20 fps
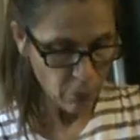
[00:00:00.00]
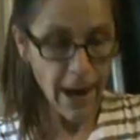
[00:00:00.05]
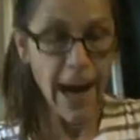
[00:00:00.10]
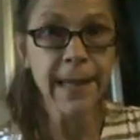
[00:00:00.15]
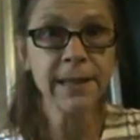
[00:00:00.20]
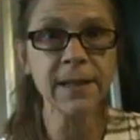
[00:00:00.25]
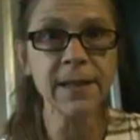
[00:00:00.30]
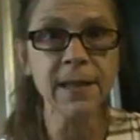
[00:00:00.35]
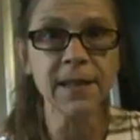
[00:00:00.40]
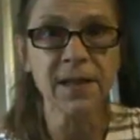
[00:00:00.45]

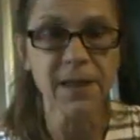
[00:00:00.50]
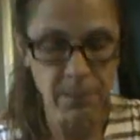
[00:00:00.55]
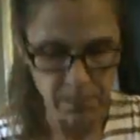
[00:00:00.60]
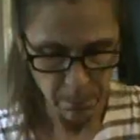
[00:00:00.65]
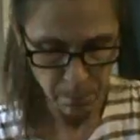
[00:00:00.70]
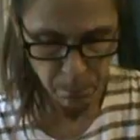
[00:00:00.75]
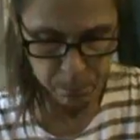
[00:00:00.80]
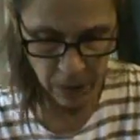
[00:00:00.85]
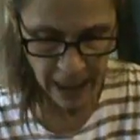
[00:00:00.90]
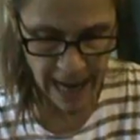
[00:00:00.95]

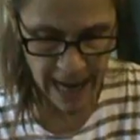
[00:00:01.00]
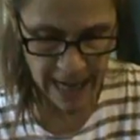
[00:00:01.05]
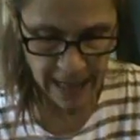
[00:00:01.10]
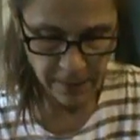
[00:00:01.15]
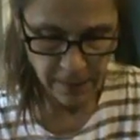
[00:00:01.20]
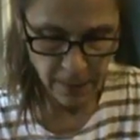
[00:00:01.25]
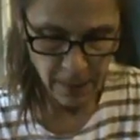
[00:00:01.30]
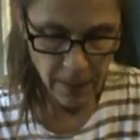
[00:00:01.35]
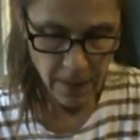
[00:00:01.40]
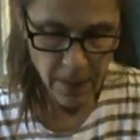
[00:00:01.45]
Racism
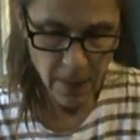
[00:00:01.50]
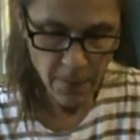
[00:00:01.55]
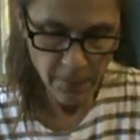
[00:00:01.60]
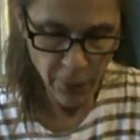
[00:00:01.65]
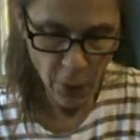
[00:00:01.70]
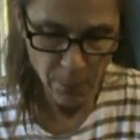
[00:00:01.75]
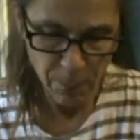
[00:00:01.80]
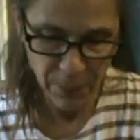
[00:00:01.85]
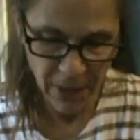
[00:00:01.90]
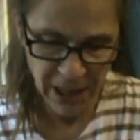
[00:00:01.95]
blamed
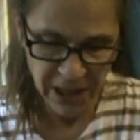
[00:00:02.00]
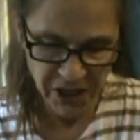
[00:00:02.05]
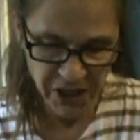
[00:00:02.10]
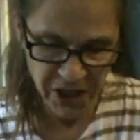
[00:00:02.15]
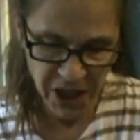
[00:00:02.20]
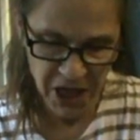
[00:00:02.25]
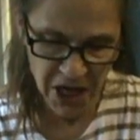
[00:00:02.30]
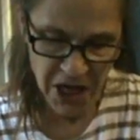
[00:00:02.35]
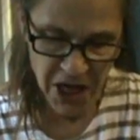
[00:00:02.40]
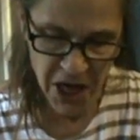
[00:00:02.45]
for
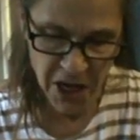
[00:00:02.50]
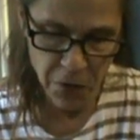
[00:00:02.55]
BC